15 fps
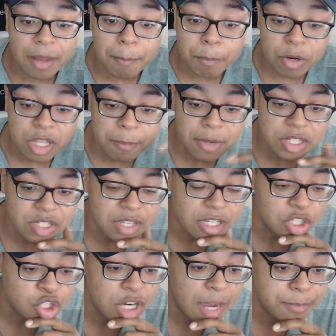Pretty much
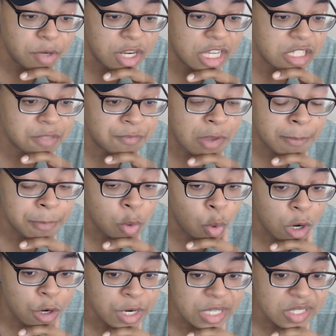next chapter hits
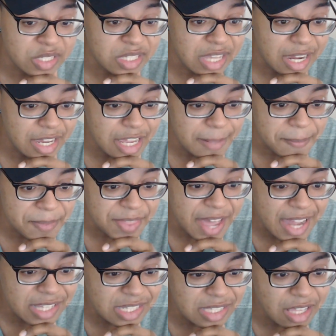February 2nd.
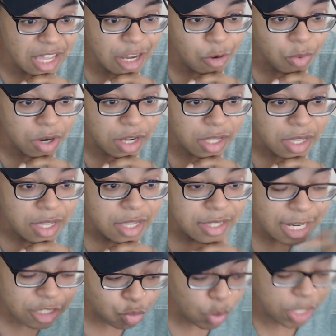That's in, like, what?
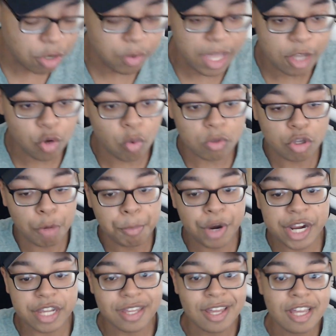Next week. Okay, cool. No
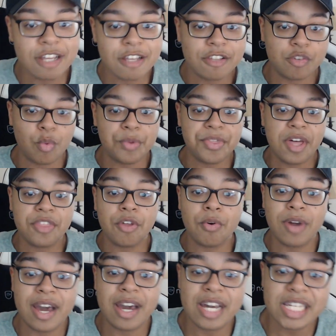break. So with that, though,
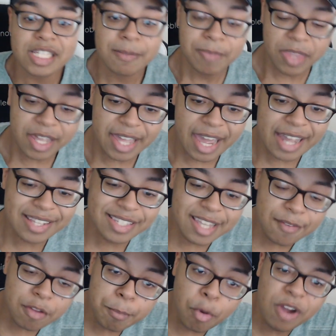guys, again,
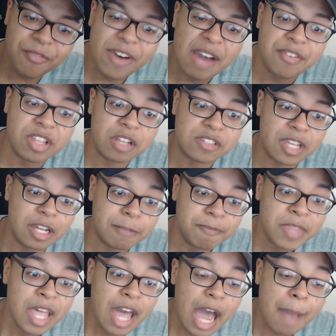7.5 out of 10.
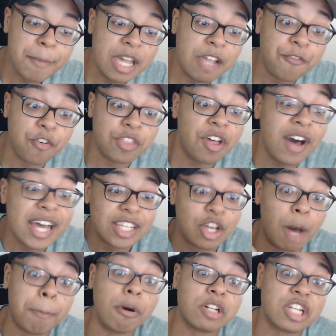I mean, for the last
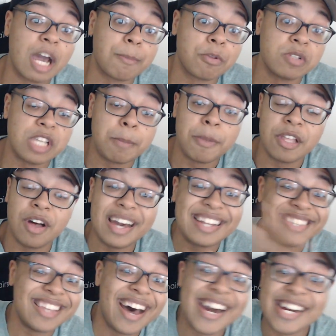couple of chapters, they've been, like,
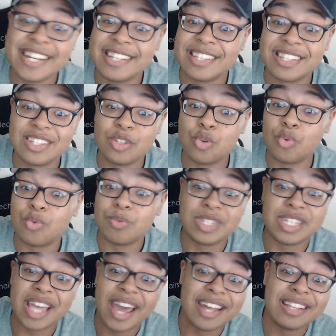9s to
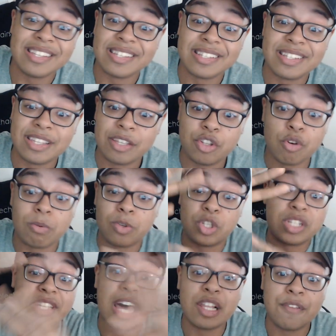10s, you know,
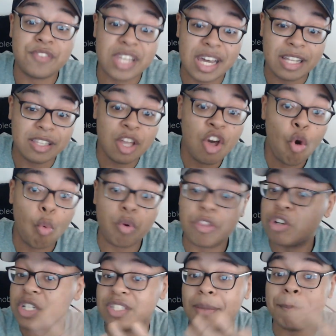just out of 10, where they're
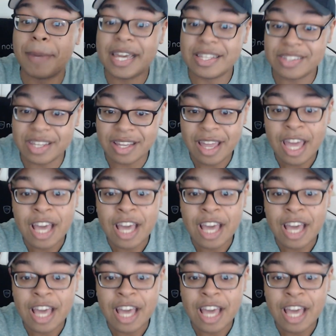just amazing.